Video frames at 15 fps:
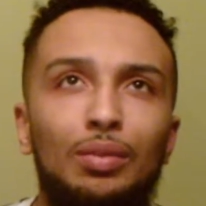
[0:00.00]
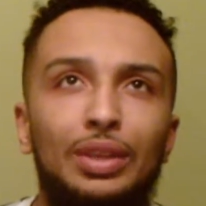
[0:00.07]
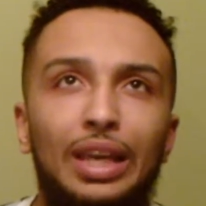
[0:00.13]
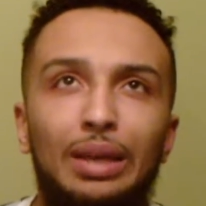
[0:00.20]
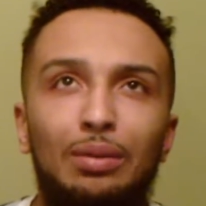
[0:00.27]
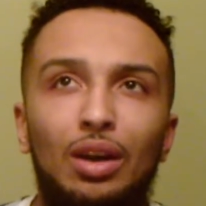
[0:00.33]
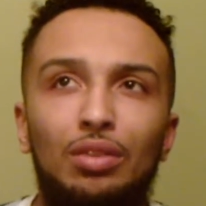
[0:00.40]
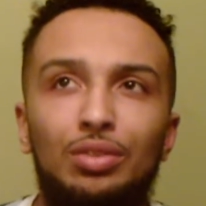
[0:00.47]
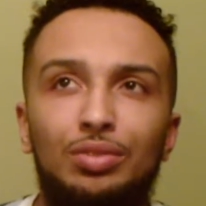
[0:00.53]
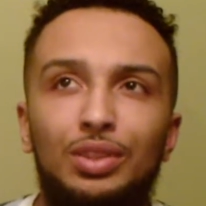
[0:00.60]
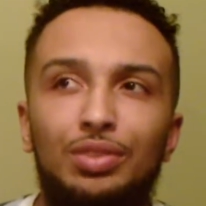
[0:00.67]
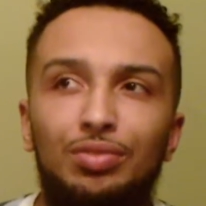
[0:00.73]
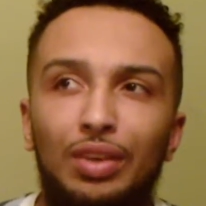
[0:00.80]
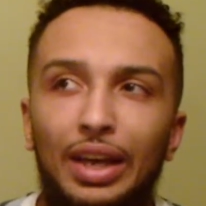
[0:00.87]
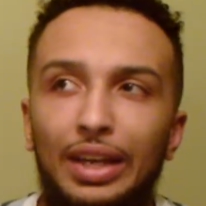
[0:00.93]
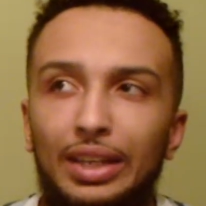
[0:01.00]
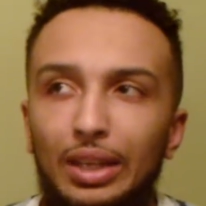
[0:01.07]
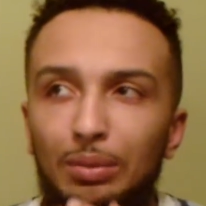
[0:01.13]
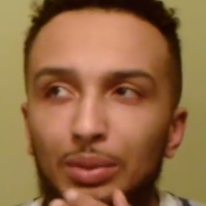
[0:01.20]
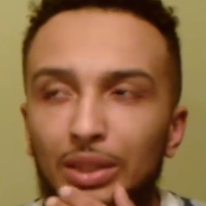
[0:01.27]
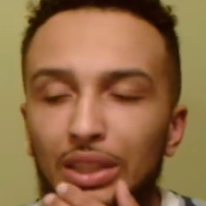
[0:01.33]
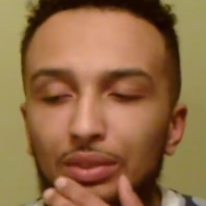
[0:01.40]
came off of the fight, I
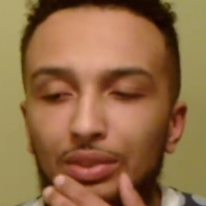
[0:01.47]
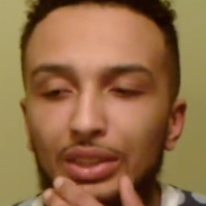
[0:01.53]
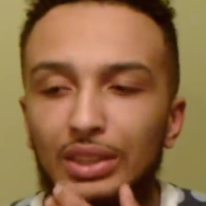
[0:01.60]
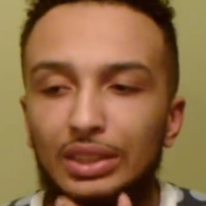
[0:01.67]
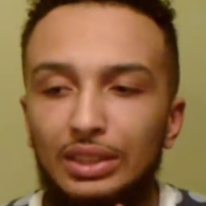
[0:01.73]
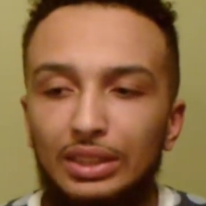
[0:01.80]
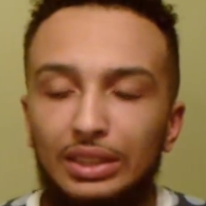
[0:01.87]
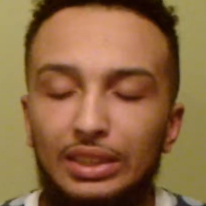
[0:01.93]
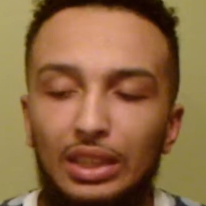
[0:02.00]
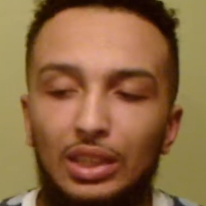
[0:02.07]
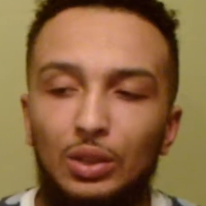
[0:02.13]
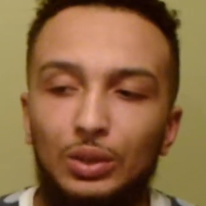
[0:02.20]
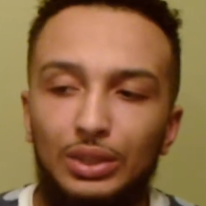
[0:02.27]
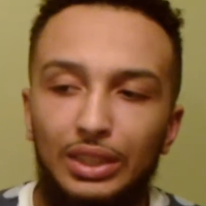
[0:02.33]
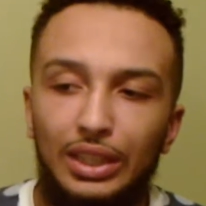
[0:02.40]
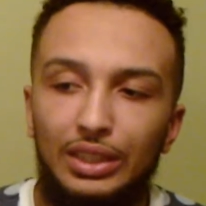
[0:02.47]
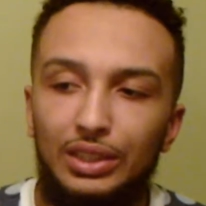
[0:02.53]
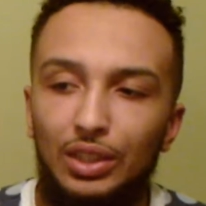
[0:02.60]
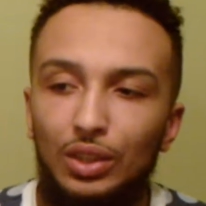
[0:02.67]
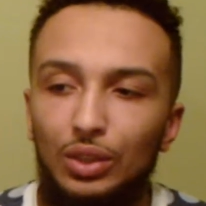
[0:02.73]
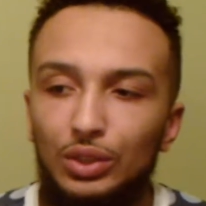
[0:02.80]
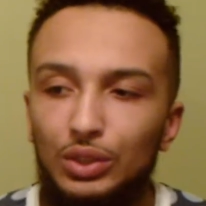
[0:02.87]
believe, against Tiago
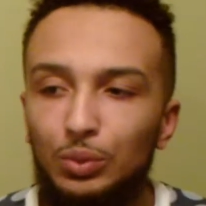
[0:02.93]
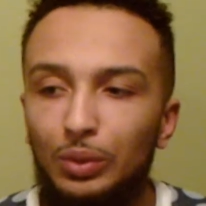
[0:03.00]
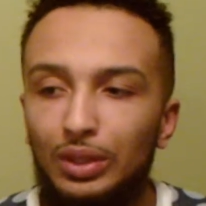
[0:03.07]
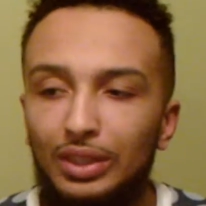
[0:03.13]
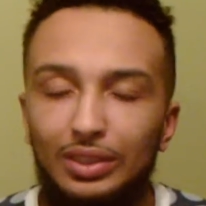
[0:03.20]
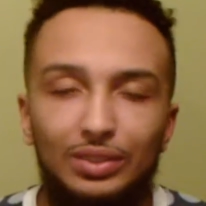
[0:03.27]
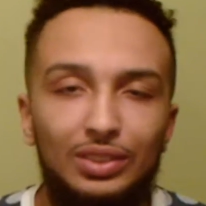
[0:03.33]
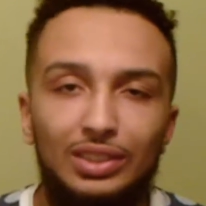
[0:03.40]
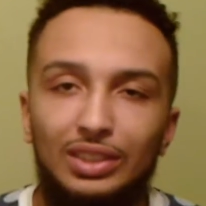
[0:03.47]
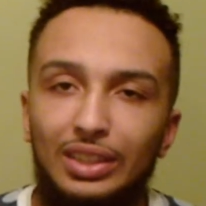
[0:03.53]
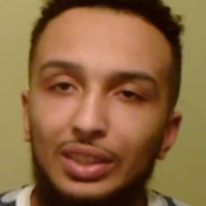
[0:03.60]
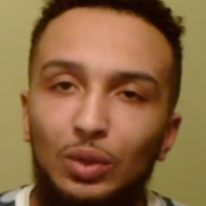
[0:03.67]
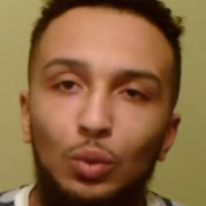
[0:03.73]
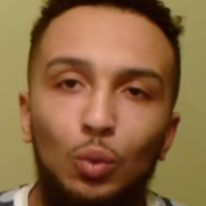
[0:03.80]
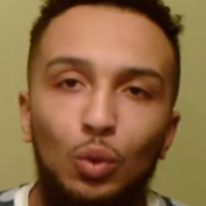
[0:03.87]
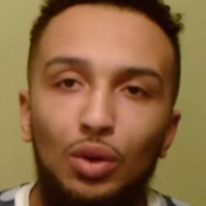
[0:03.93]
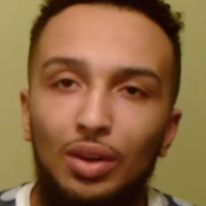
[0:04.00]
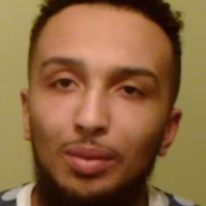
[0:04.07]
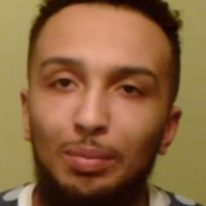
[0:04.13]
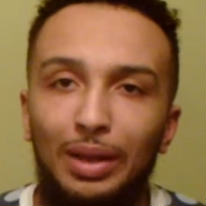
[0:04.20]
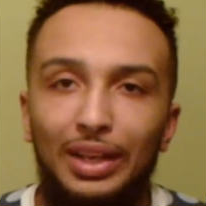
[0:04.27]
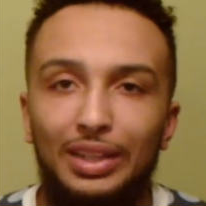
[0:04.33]
Santos, where it was just like a
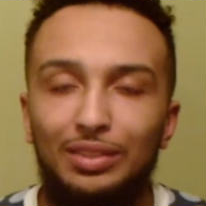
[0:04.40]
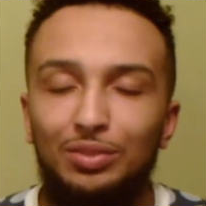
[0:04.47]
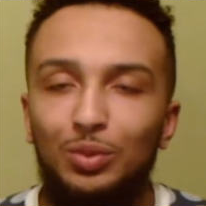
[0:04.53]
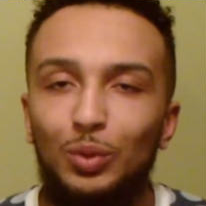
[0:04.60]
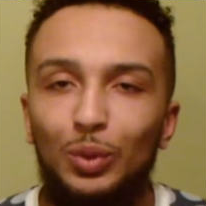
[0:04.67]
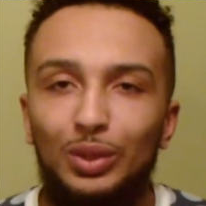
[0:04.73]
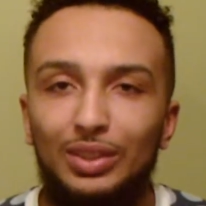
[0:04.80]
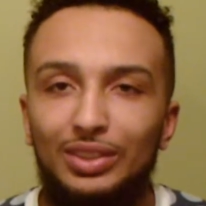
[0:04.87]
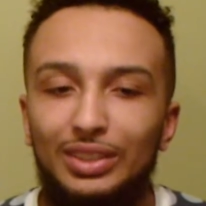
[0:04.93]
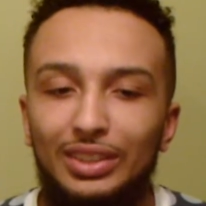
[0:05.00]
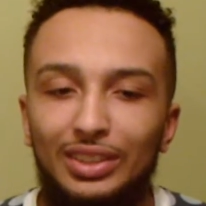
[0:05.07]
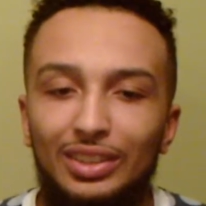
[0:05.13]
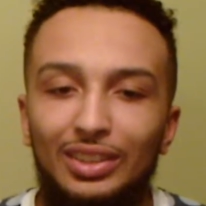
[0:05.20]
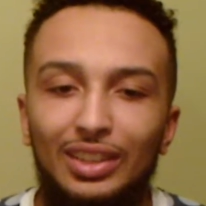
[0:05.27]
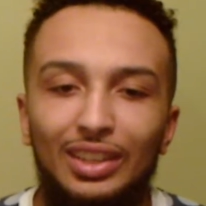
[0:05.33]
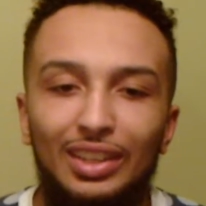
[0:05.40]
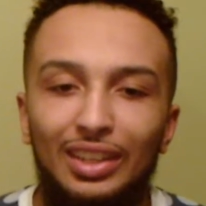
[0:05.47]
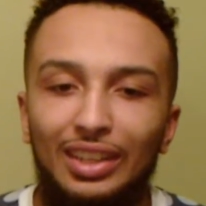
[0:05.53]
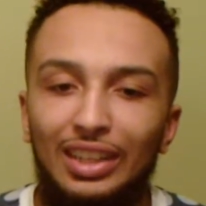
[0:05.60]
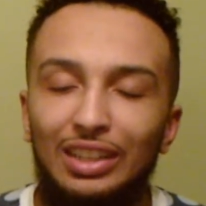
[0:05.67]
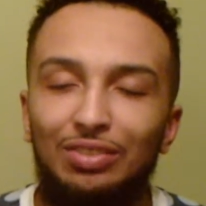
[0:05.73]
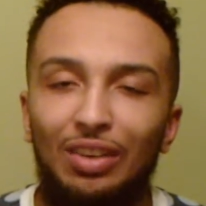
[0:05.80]
war back and forth until
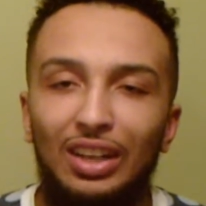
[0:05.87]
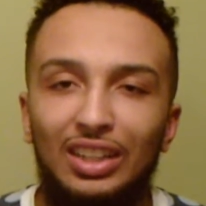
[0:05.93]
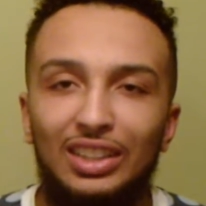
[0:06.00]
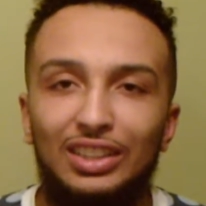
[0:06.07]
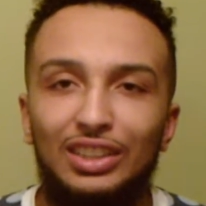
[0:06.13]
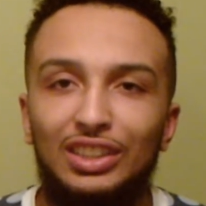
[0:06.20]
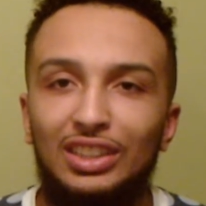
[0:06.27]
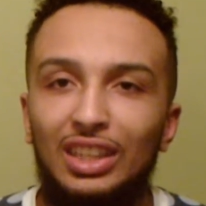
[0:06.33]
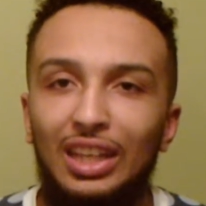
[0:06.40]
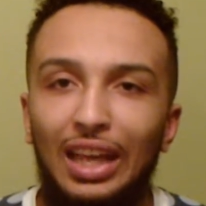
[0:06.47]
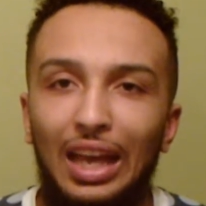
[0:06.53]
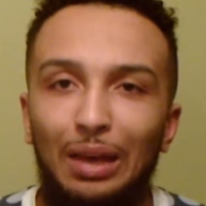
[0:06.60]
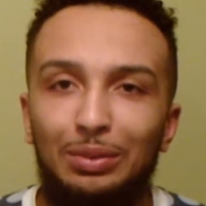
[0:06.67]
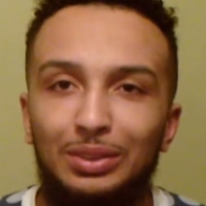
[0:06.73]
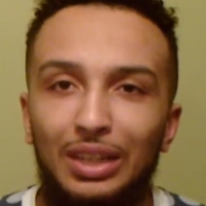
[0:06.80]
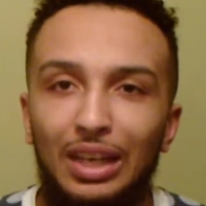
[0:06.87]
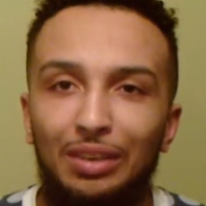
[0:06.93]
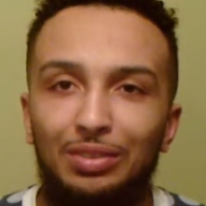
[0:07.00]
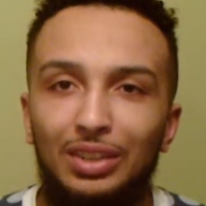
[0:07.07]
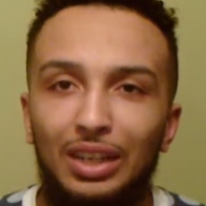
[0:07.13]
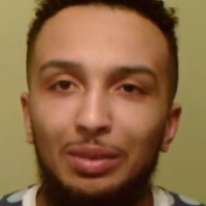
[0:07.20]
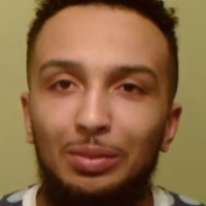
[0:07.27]
he finally just collapsed
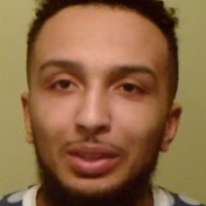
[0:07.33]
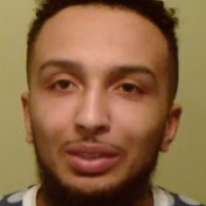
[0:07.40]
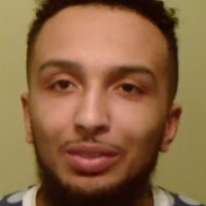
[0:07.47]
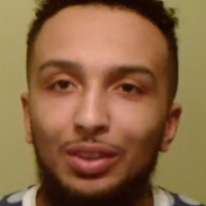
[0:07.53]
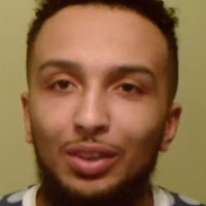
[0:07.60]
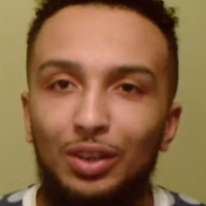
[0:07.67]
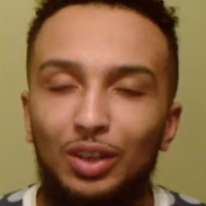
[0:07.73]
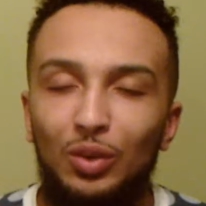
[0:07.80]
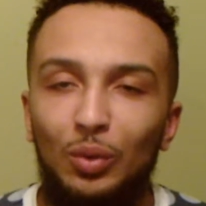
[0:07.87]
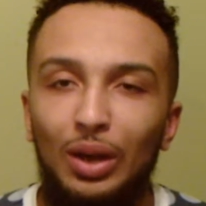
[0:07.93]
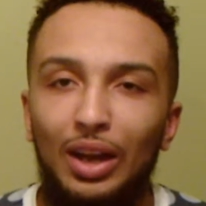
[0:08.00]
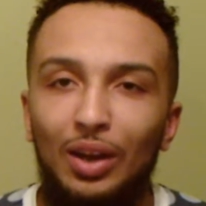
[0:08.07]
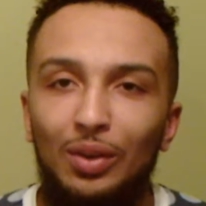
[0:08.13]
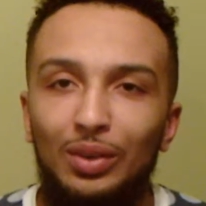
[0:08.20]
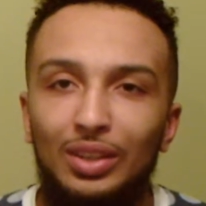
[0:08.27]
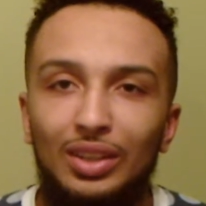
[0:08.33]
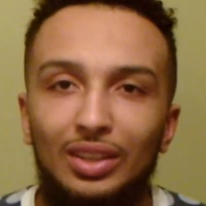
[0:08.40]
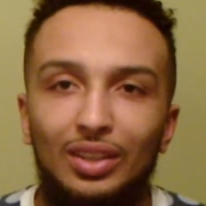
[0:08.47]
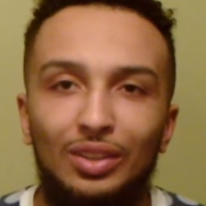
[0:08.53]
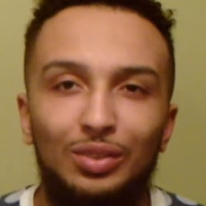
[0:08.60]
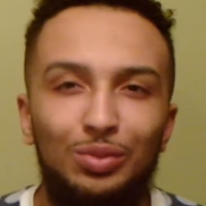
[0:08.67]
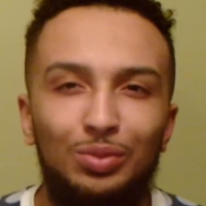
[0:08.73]
after, I believe, the third
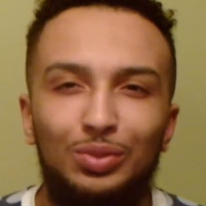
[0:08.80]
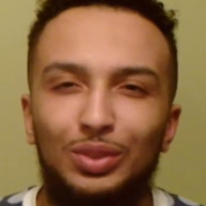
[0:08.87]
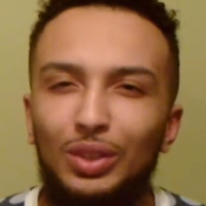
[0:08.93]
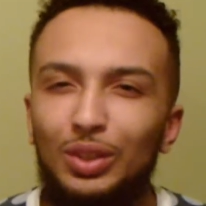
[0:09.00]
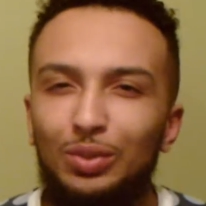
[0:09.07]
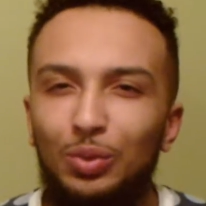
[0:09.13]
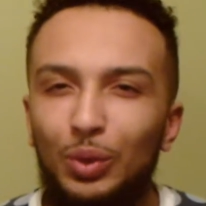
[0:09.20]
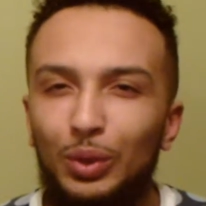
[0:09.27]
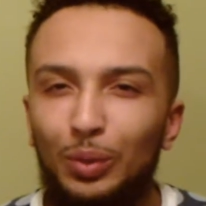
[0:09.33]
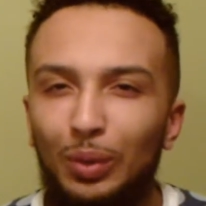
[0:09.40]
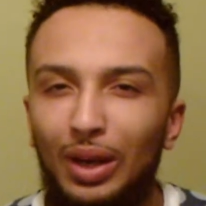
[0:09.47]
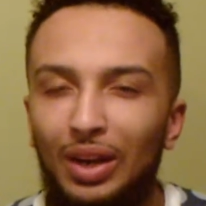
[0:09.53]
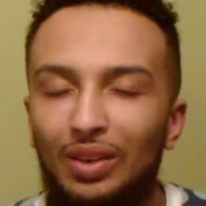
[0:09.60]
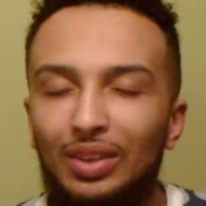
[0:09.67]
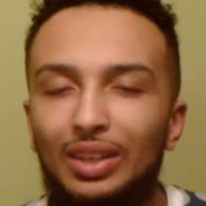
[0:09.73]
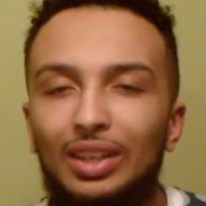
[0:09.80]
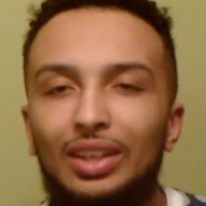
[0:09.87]
or fourth round.